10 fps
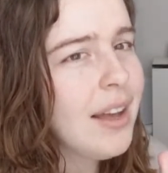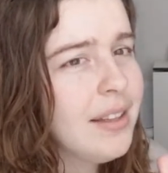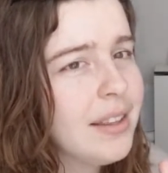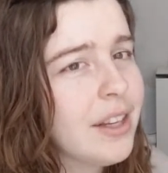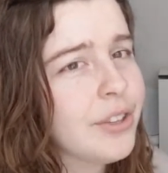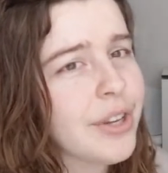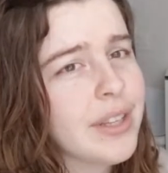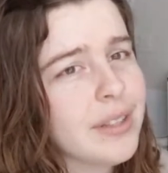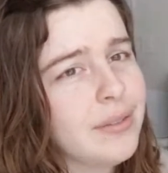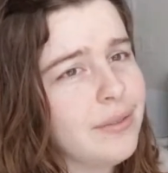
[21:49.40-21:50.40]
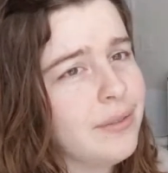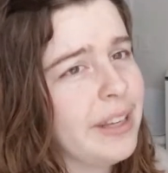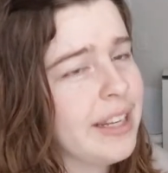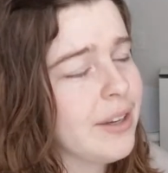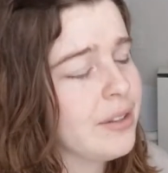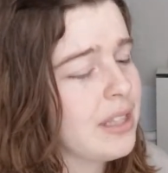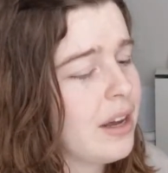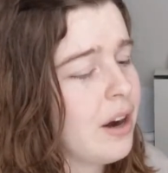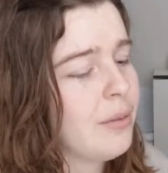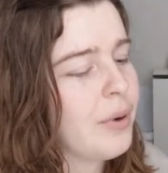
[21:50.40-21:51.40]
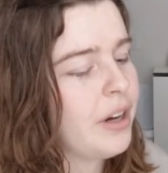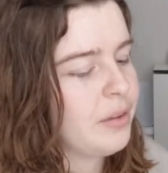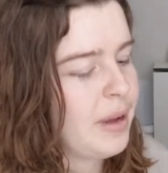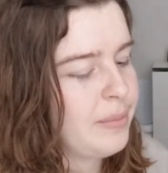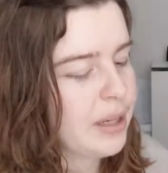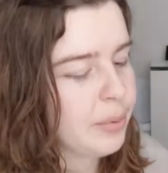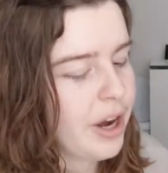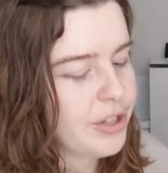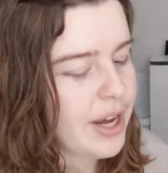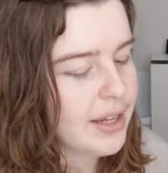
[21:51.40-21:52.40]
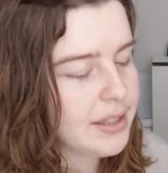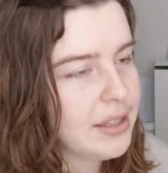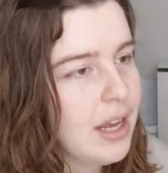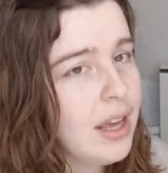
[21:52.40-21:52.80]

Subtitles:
They're just videos that aren't part of my big projects.